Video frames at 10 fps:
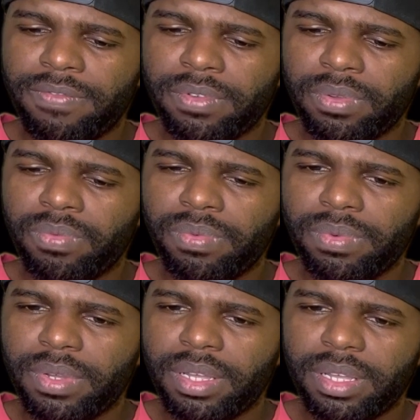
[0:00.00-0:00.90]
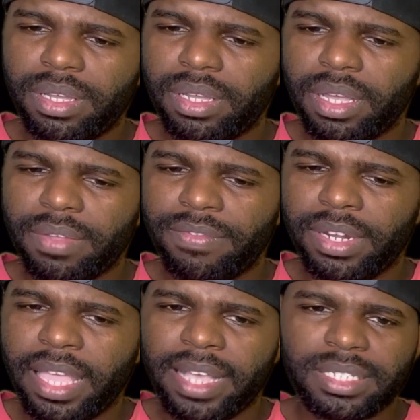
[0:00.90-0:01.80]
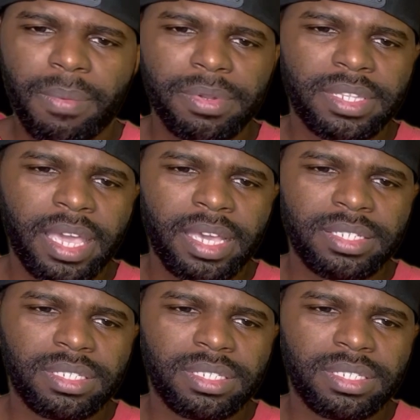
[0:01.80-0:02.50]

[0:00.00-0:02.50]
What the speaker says: for the last couple of days